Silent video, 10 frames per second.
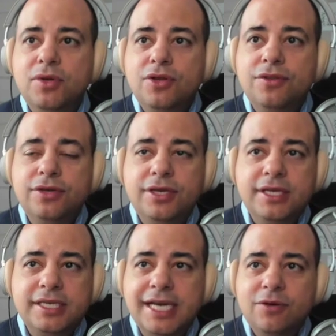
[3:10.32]
the
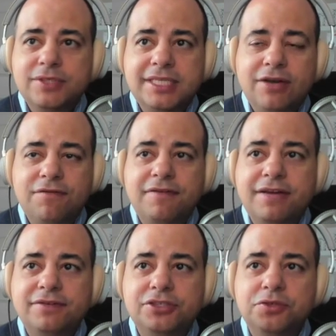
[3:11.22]
Dow was down
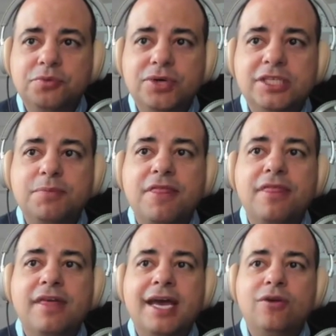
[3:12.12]
500 points,
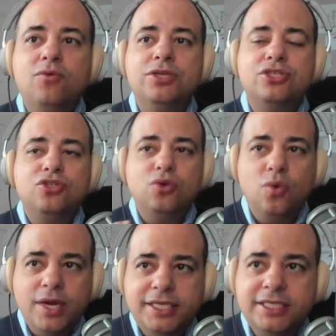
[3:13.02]
but that was
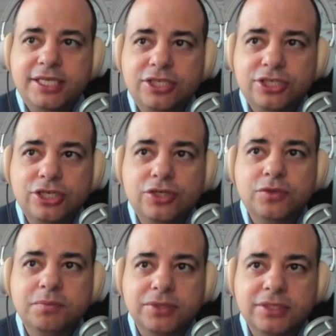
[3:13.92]

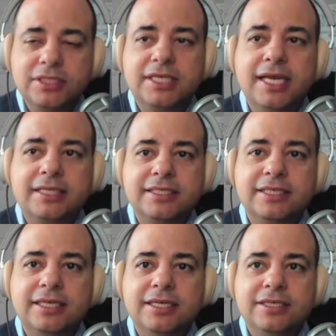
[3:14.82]
22%
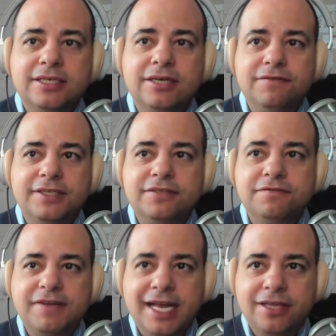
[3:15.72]
of its
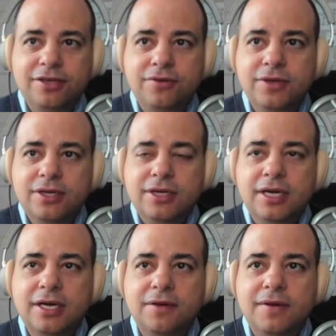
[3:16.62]
value.
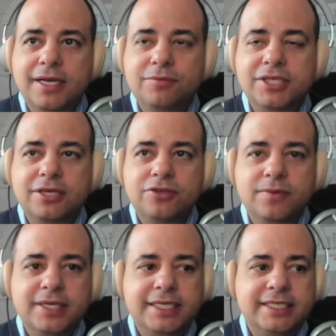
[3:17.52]
It was
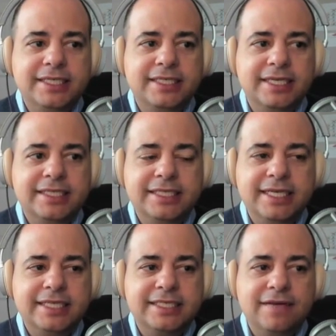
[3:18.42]
October 19th,
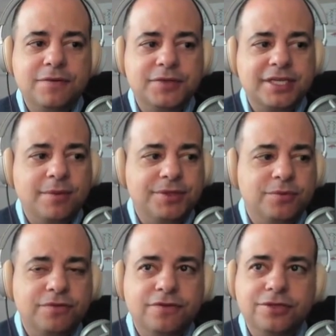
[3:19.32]
1987. It was commonly
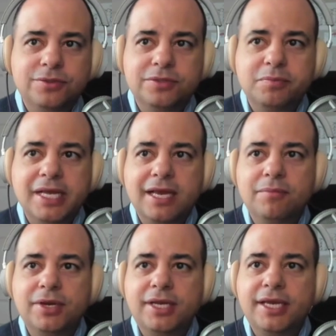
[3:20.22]
referred to as Black
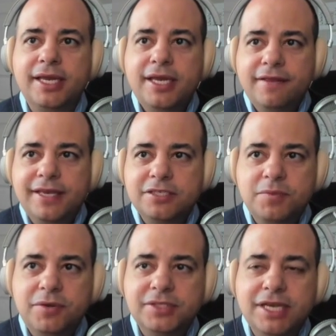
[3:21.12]
Monday. The
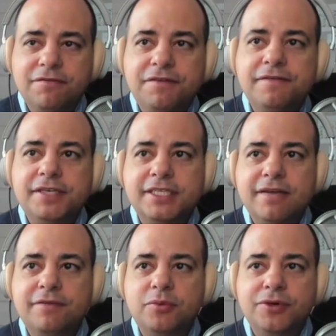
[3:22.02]
S&P was down
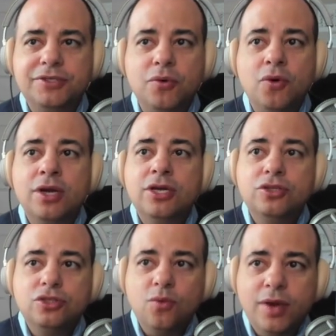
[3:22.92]
57 points, or
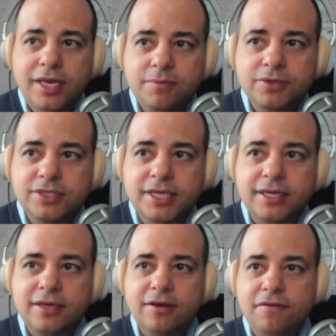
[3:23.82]

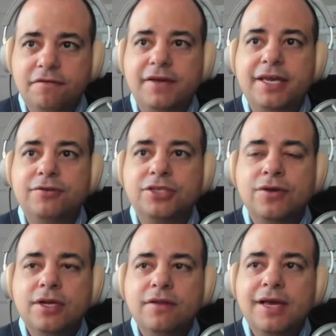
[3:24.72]
20% of the value. So
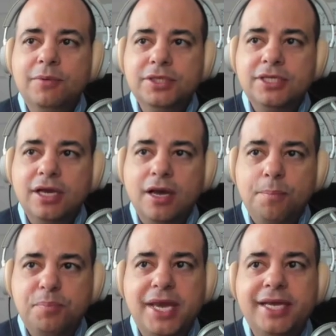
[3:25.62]
that was a
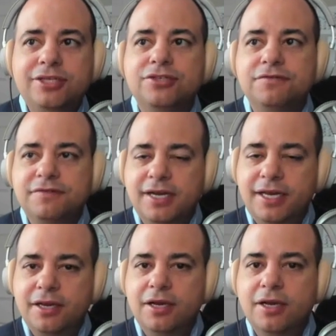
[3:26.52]

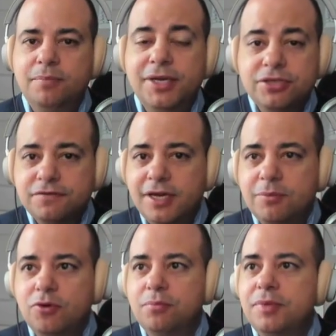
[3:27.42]
petrifying
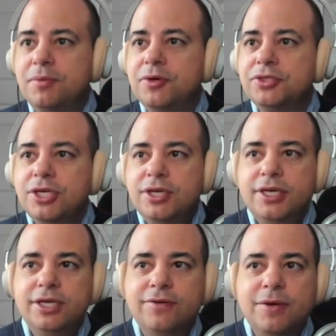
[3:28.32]
moment, because
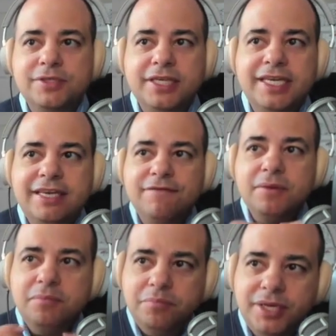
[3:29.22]
that was an
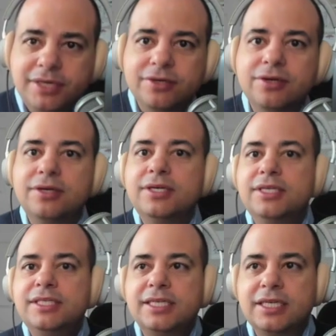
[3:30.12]
even bigger
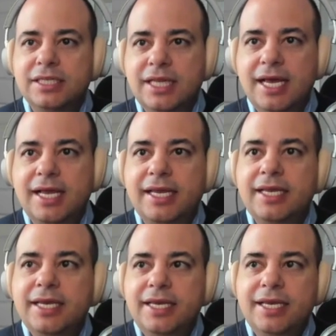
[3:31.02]
decline
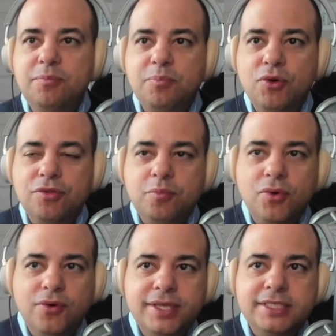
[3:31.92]
in both
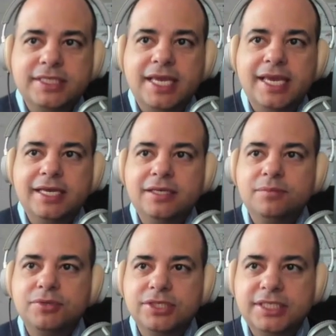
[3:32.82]
points
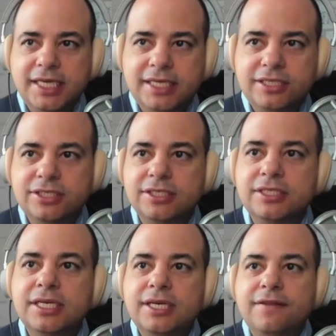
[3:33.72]
and
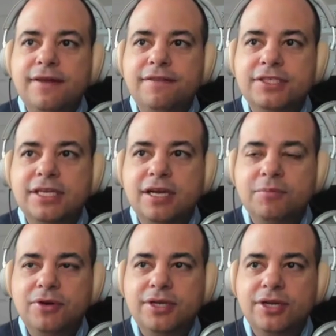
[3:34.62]
percentages than the stock
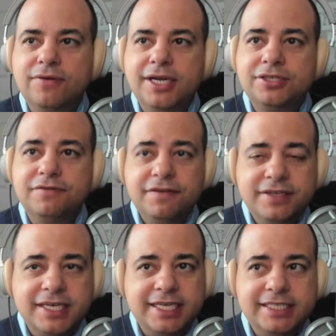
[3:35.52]
market crash of
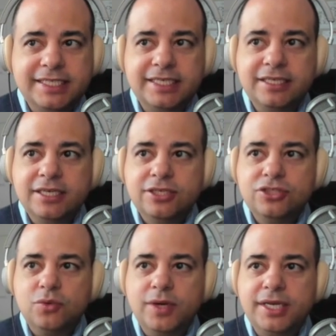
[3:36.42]
even
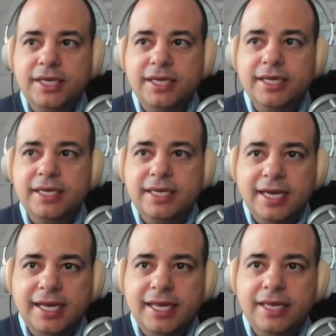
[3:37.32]

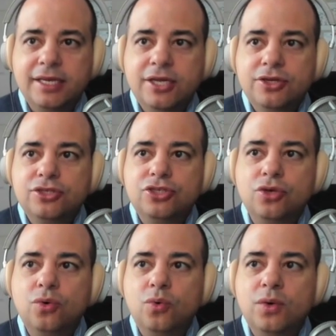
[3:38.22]
1929.
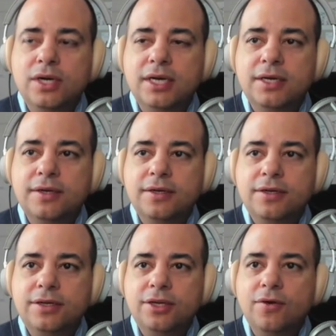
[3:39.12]
So,
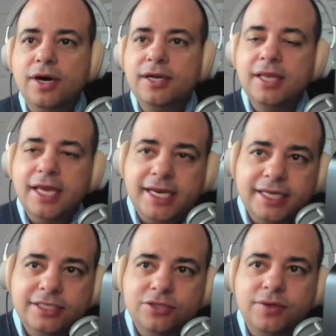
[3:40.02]
unlike
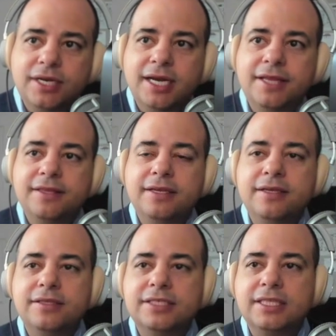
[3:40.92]
1929,
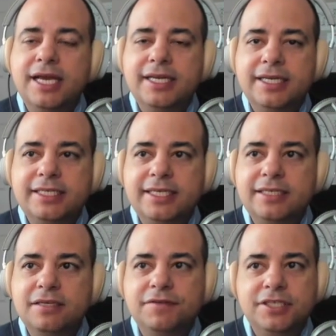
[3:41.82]
the slide in
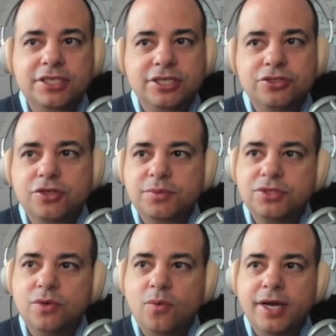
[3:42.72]
1987 didn't contribute
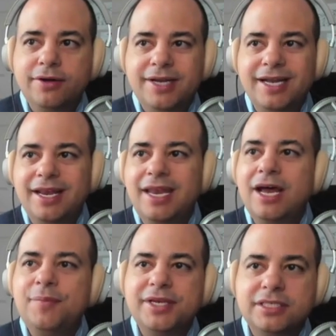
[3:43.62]
to a wider
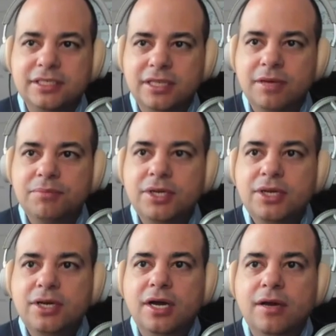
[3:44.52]
economic slump.
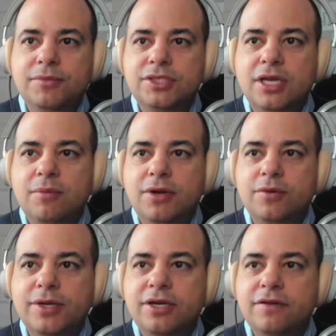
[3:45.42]
The stock market
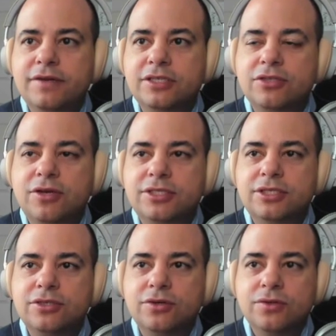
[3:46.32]
recovered its
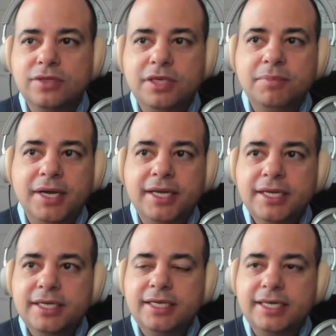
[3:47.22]
losses early by
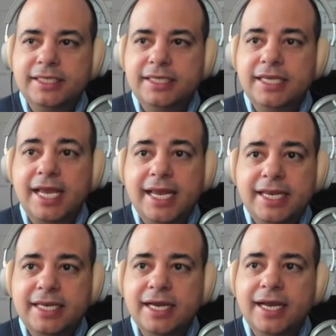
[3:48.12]

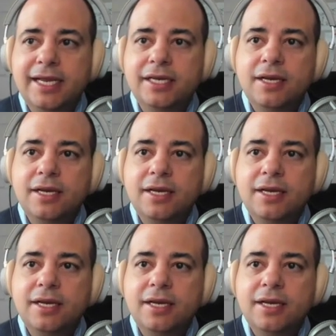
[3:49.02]
1989,